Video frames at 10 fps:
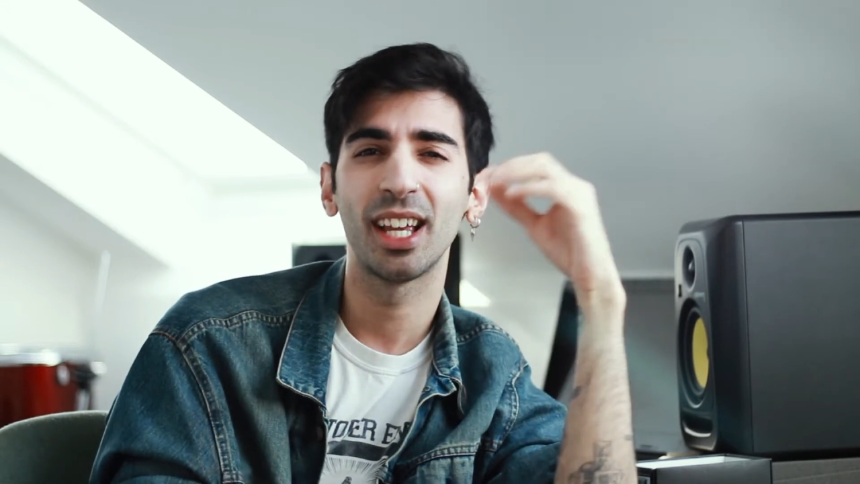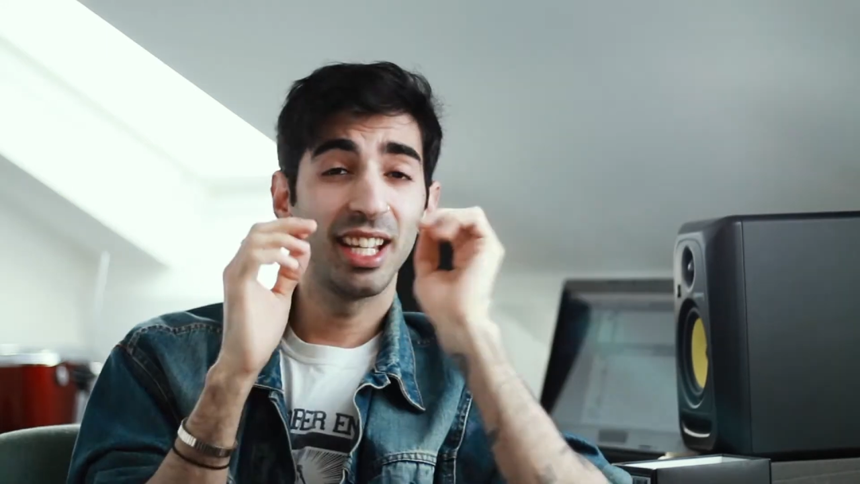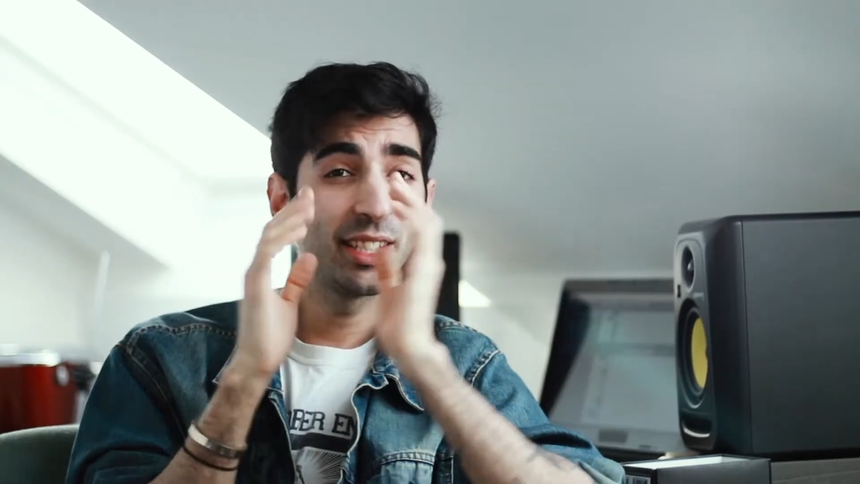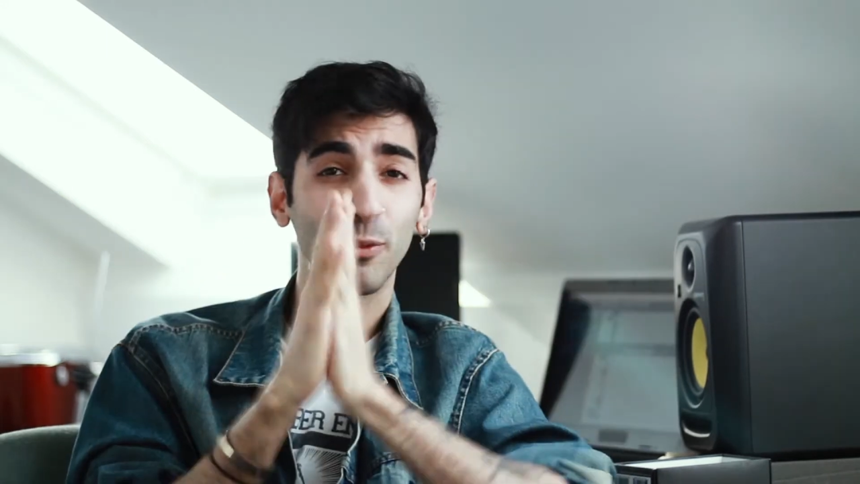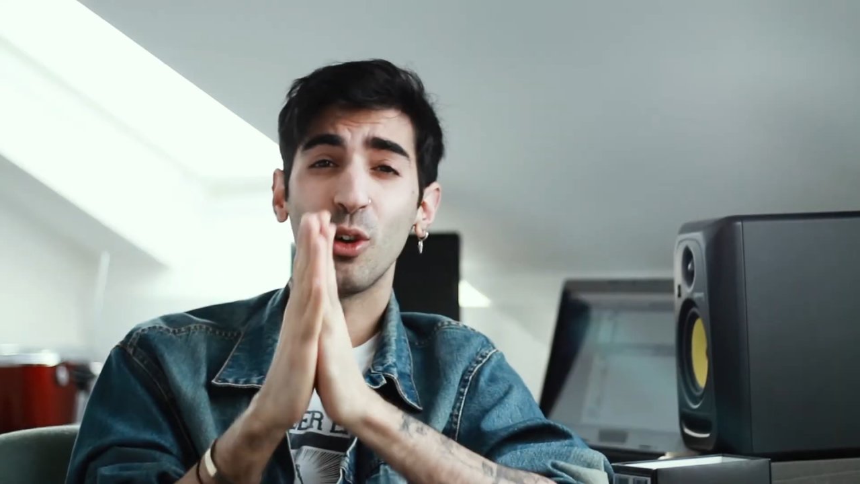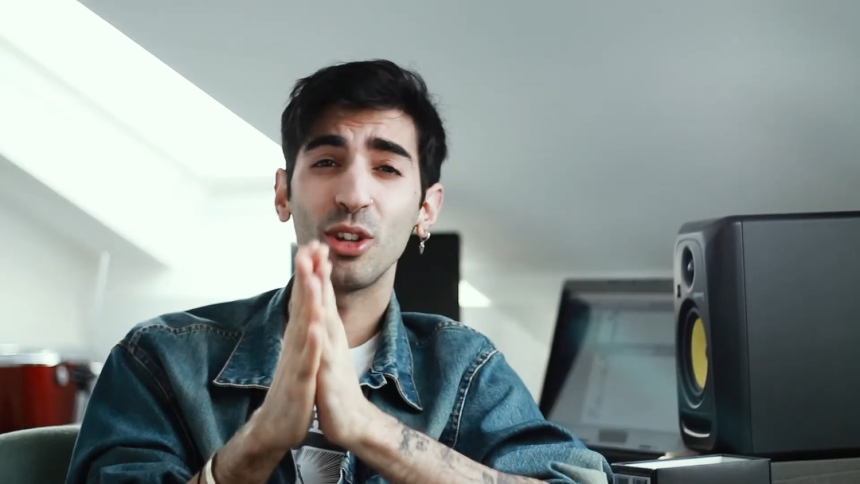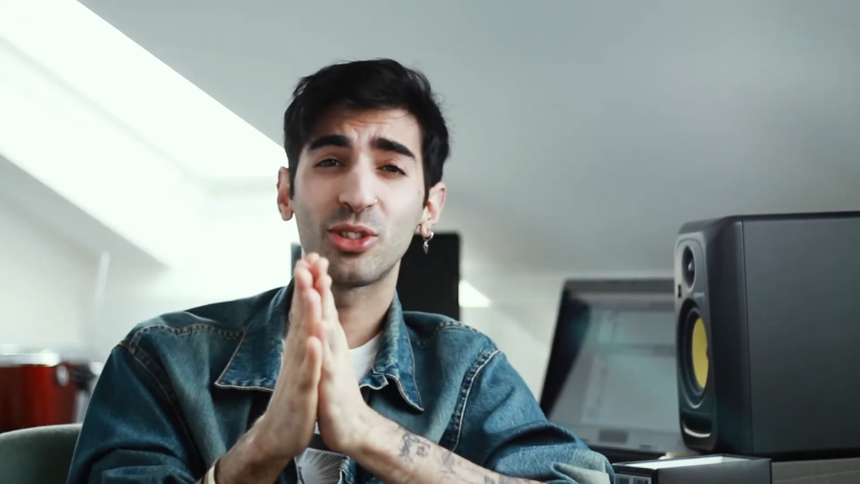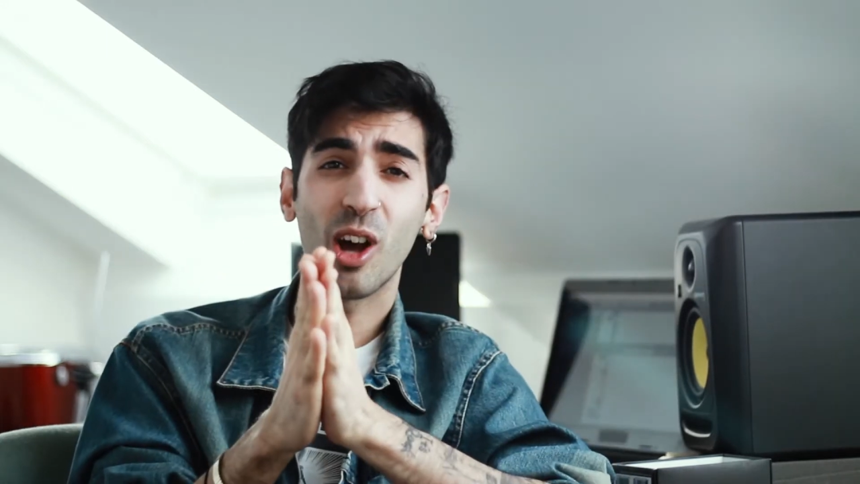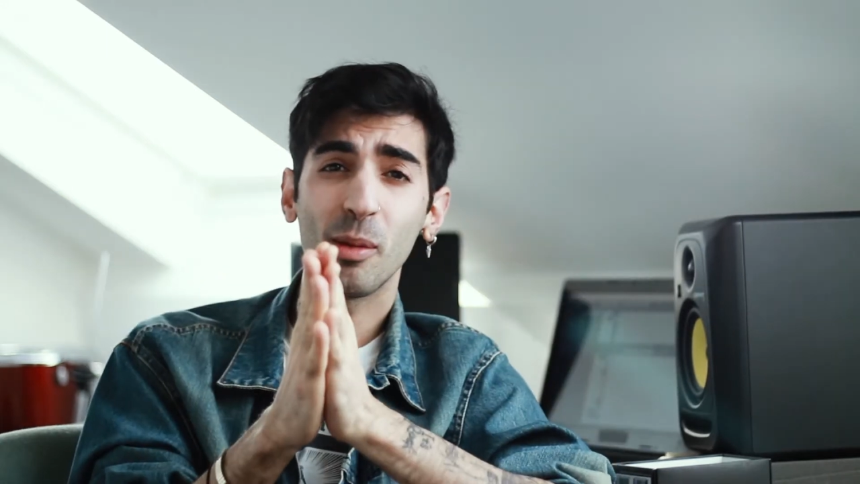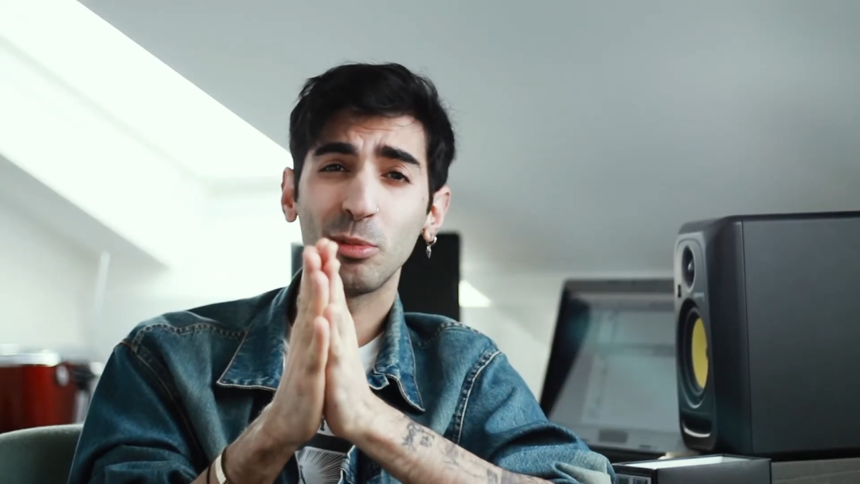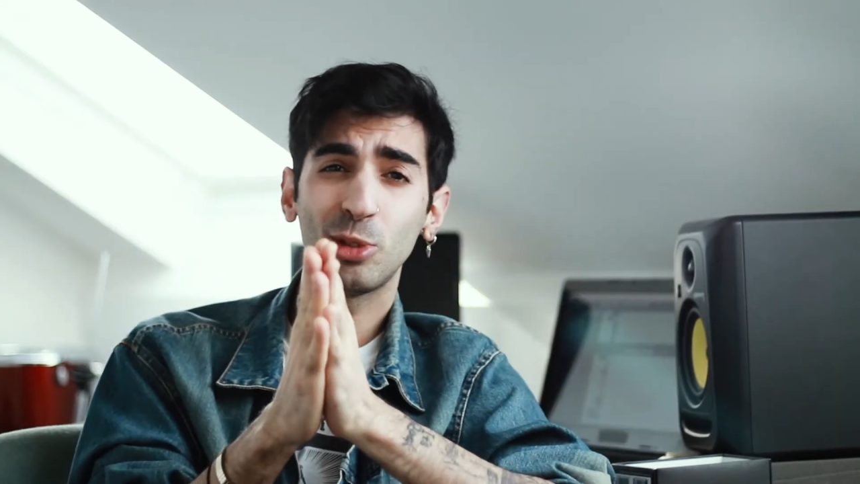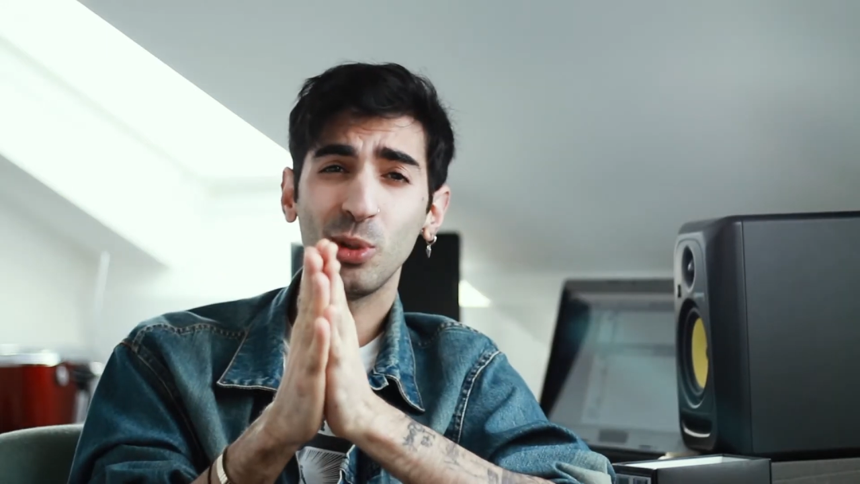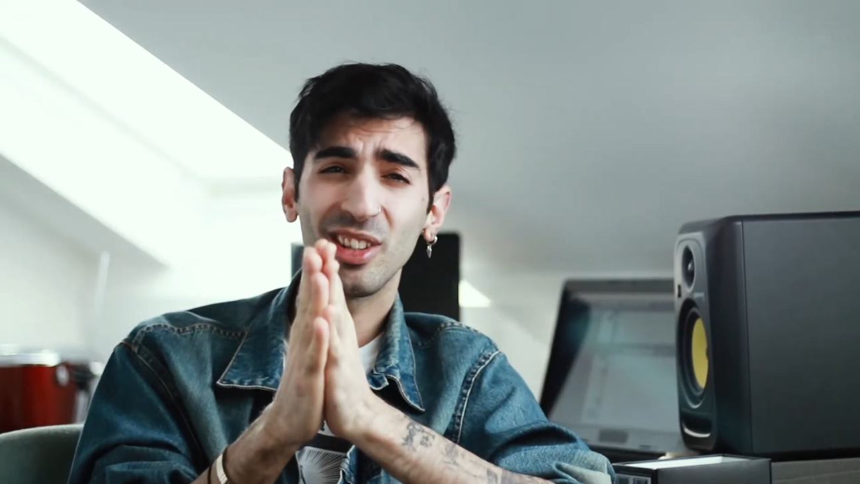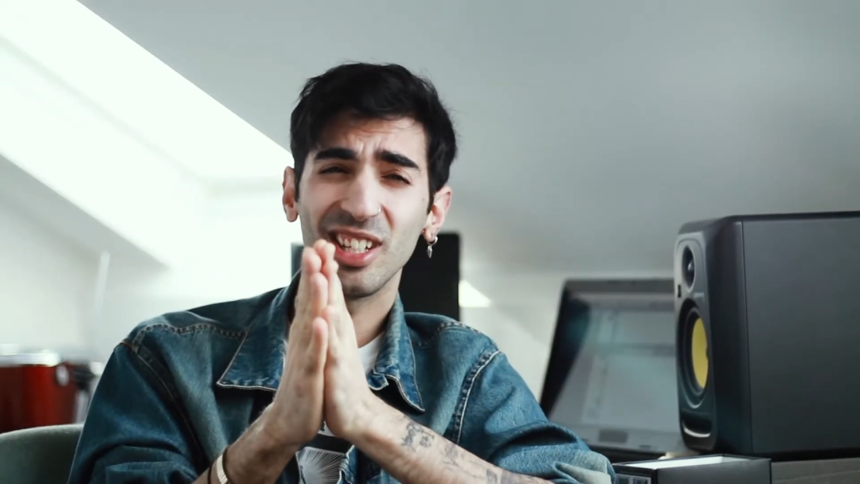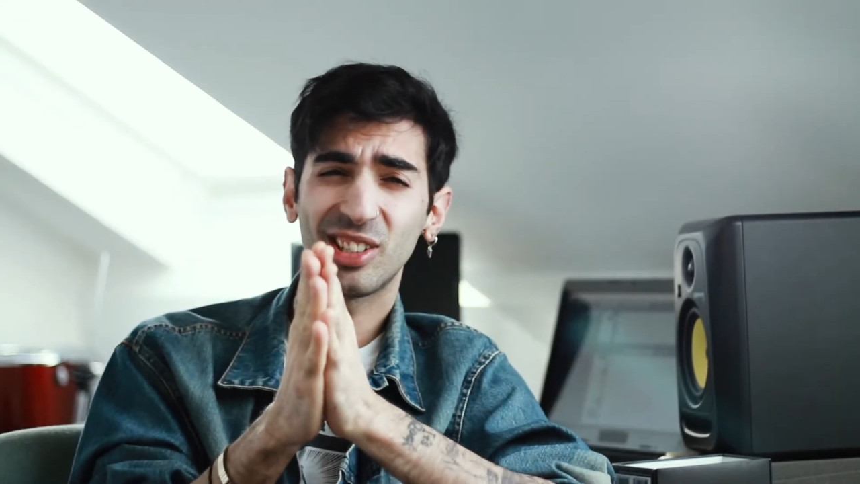It's the first time I'm
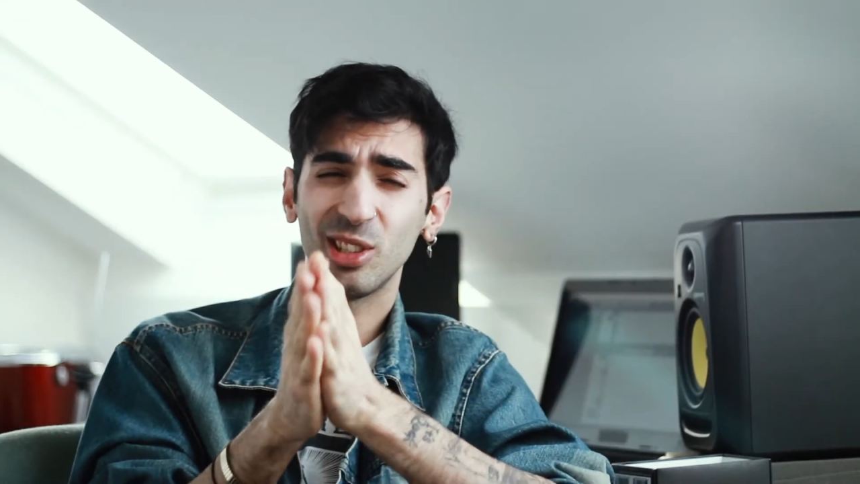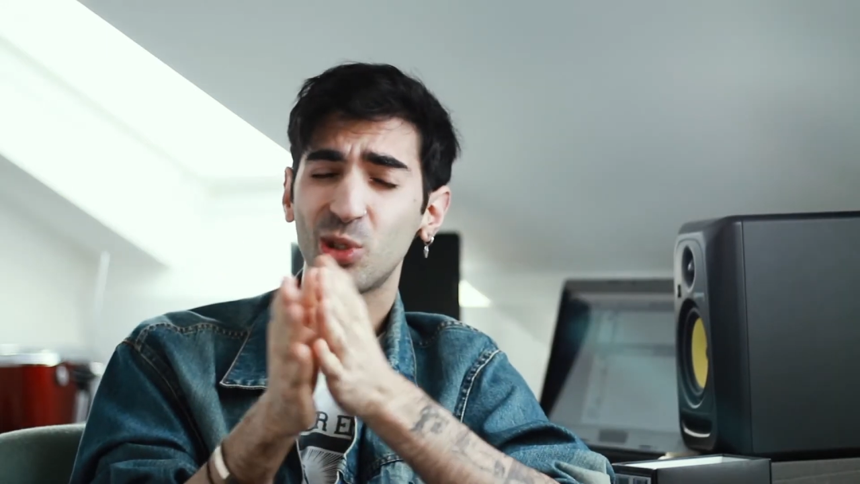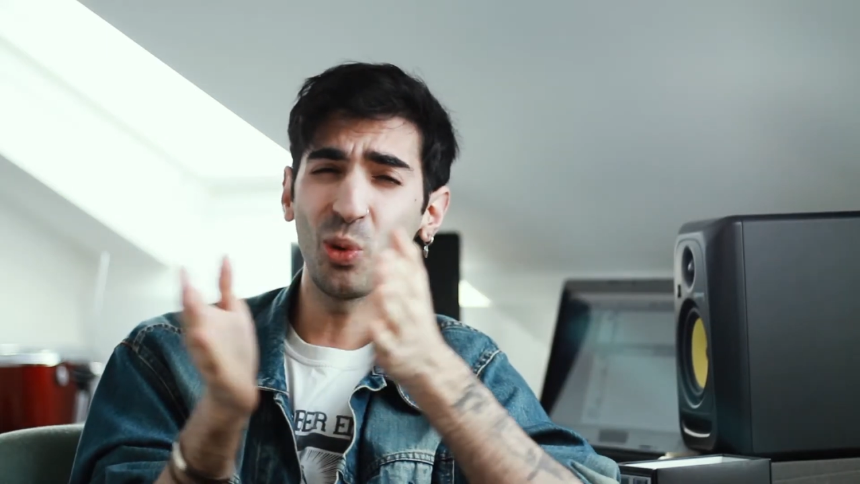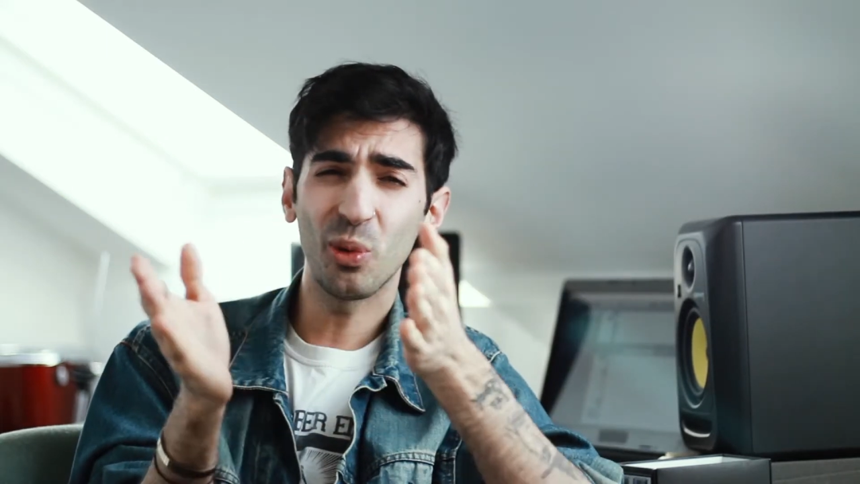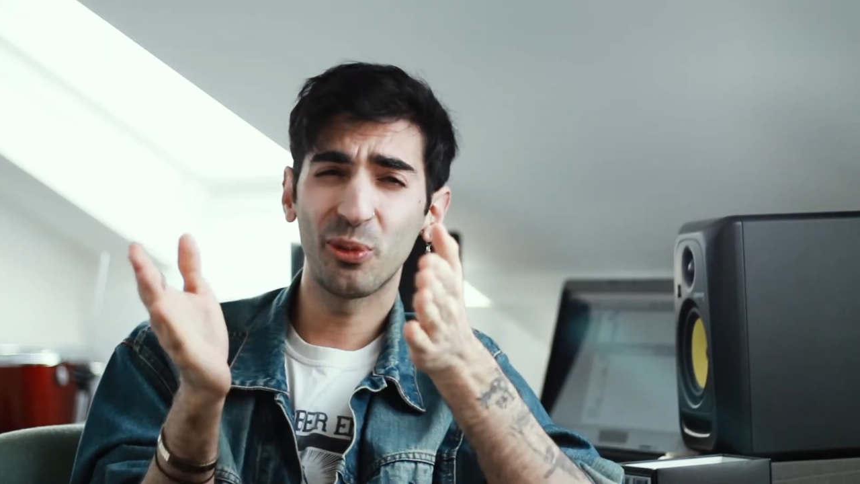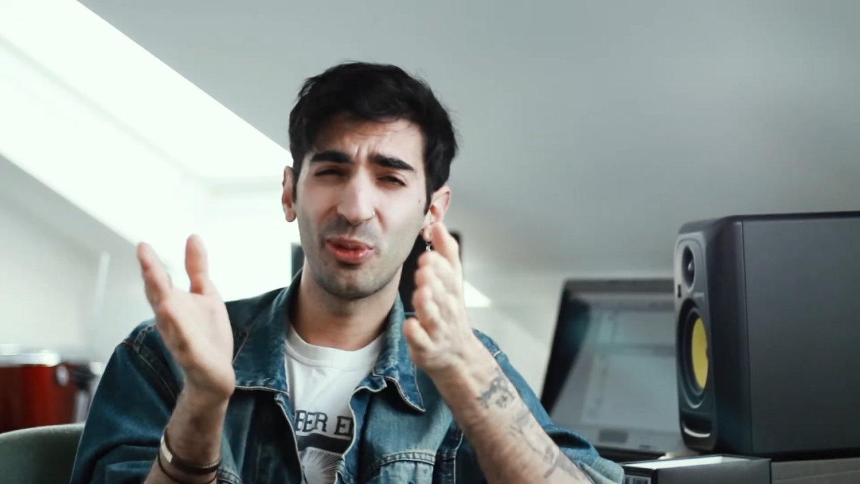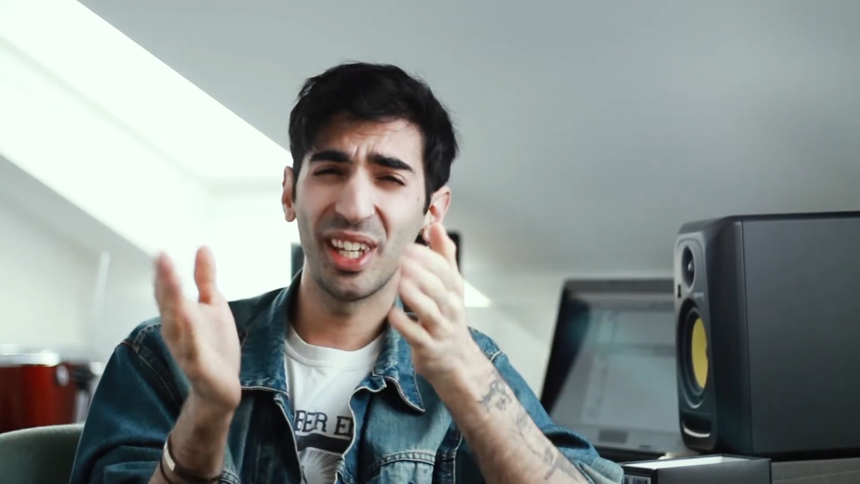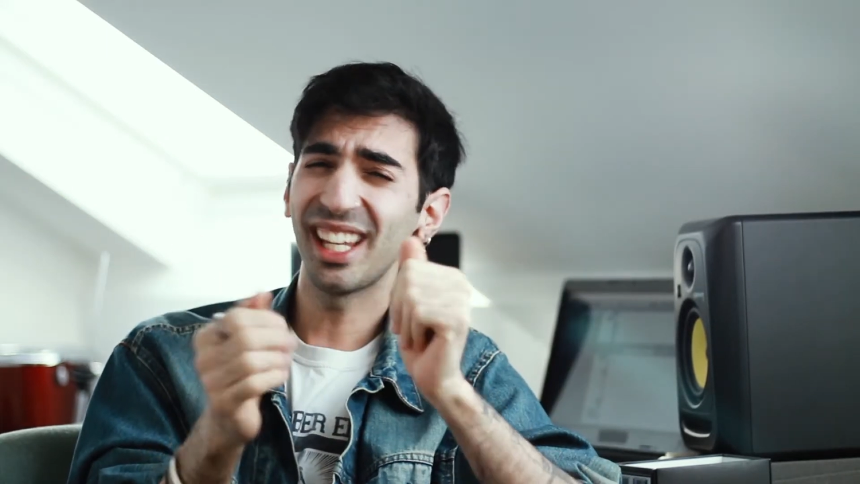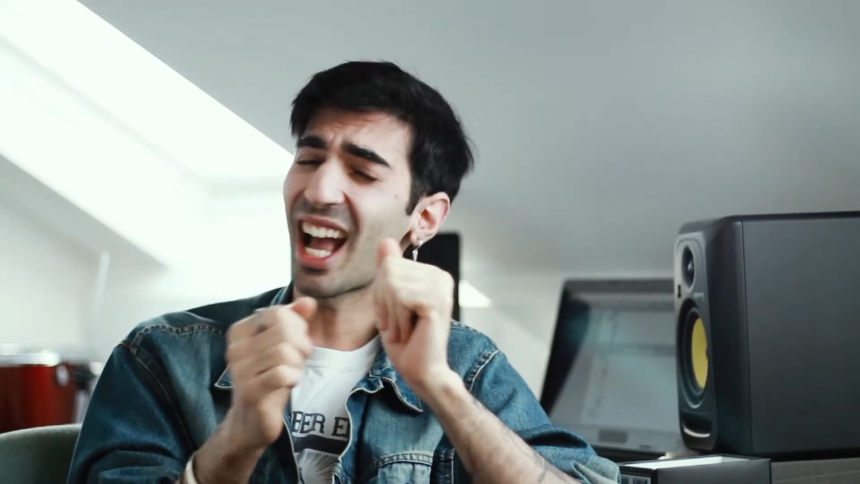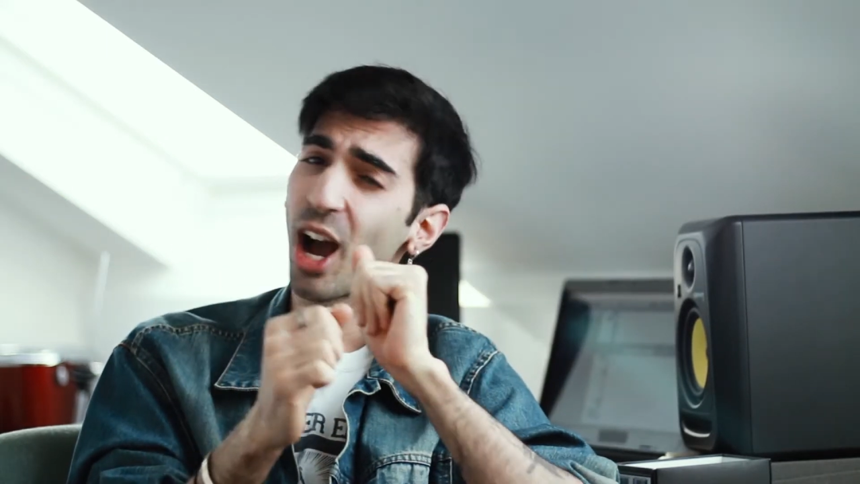doing this tutorial thing.